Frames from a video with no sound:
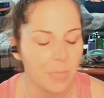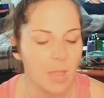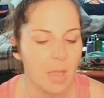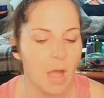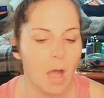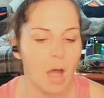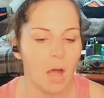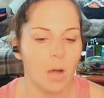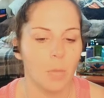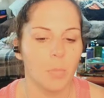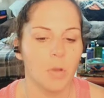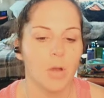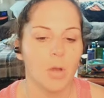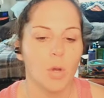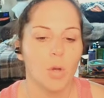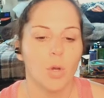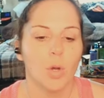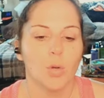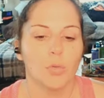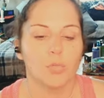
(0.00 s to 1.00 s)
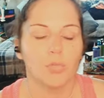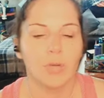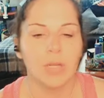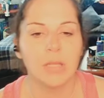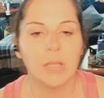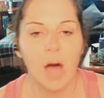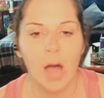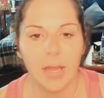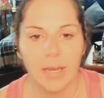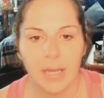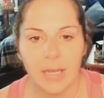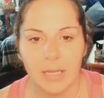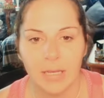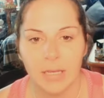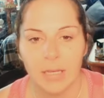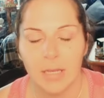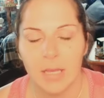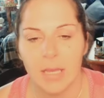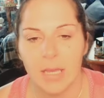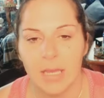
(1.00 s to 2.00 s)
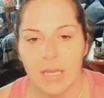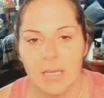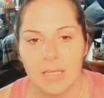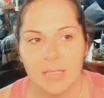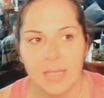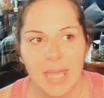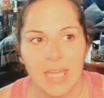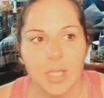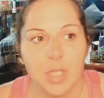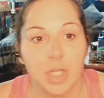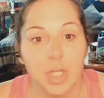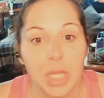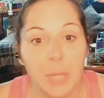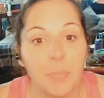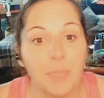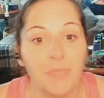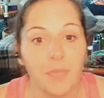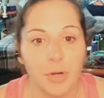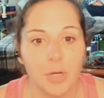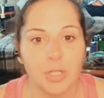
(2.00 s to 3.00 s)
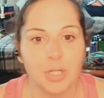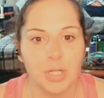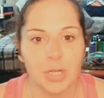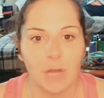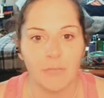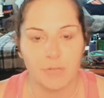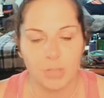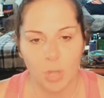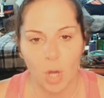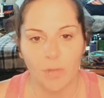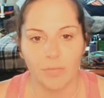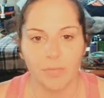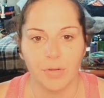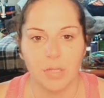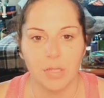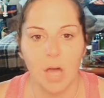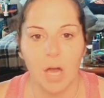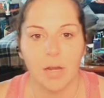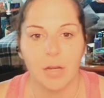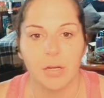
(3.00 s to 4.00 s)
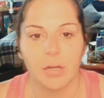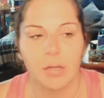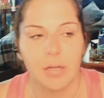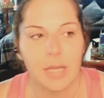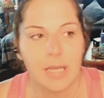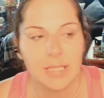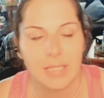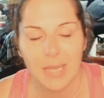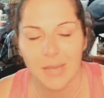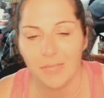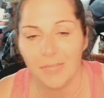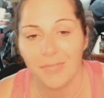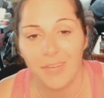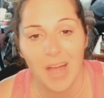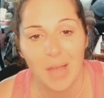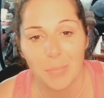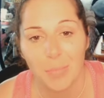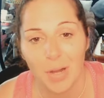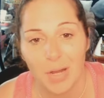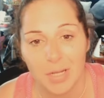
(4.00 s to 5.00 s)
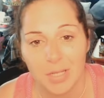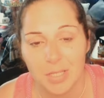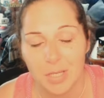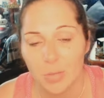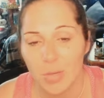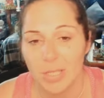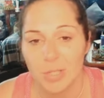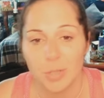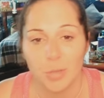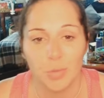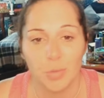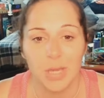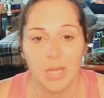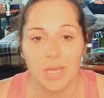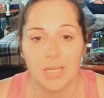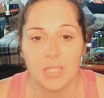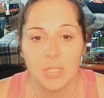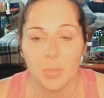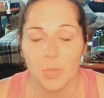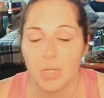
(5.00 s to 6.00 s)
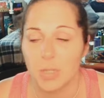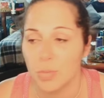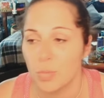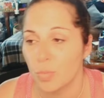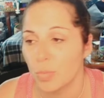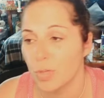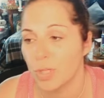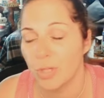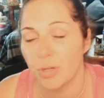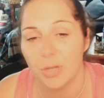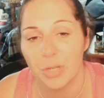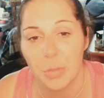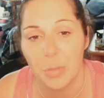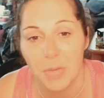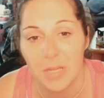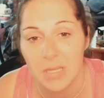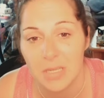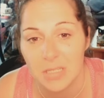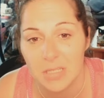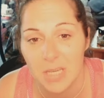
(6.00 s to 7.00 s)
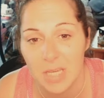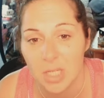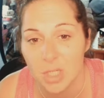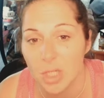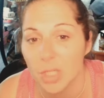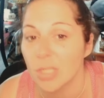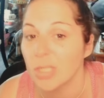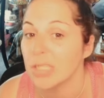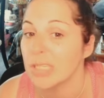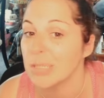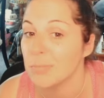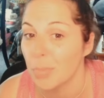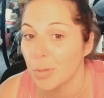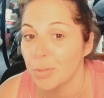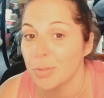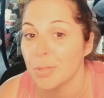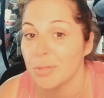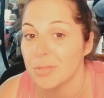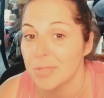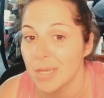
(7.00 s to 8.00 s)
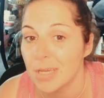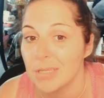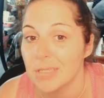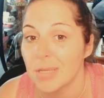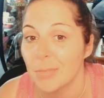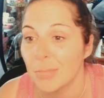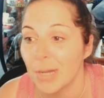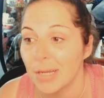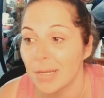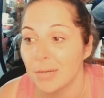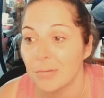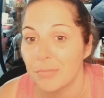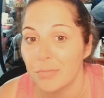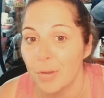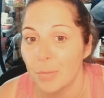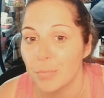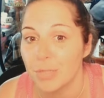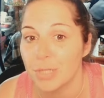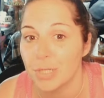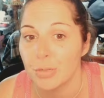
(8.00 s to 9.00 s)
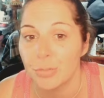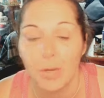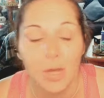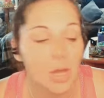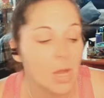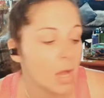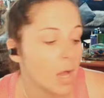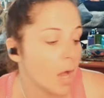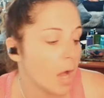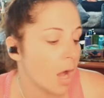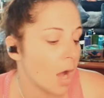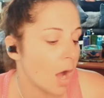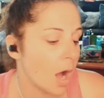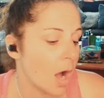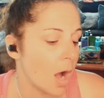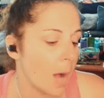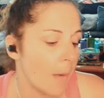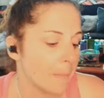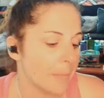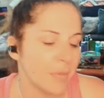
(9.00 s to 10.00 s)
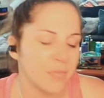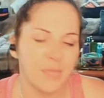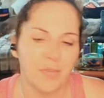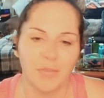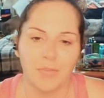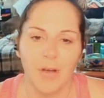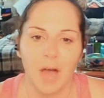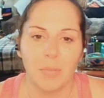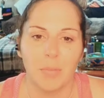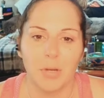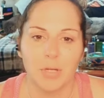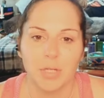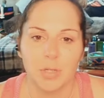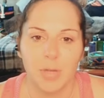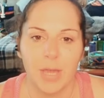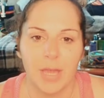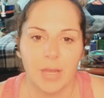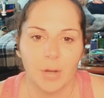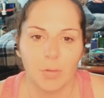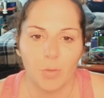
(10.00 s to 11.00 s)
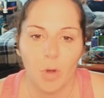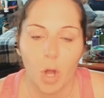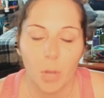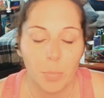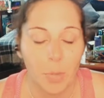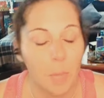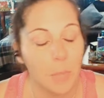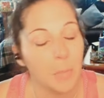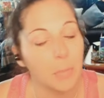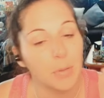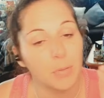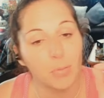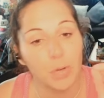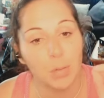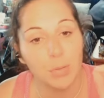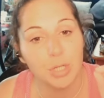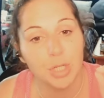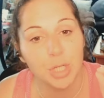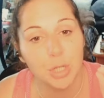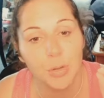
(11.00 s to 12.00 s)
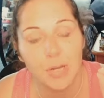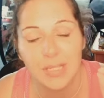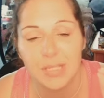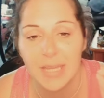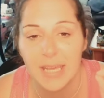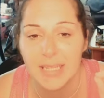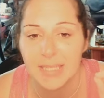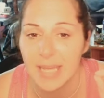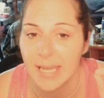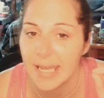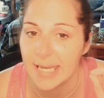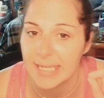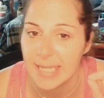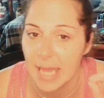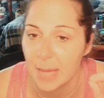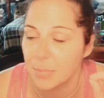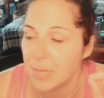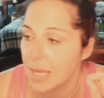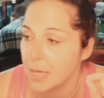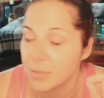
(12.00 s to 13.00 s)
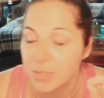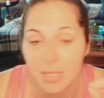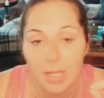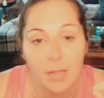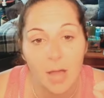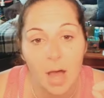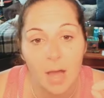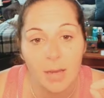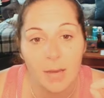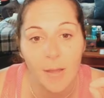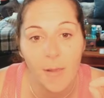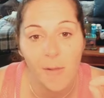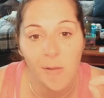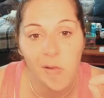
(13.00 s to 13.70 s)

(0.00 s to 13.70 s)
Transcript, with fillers: Um, Reline It is a cheap version of a soft reliner. It's like five bucks. You get two kits, which when you're in the immediate stage, you're going to need both those kits. I'm not going to front with you. Um, but for five bucks, you can't go wrong. But I'm going to be real with you. It tastes like a damn nail salon.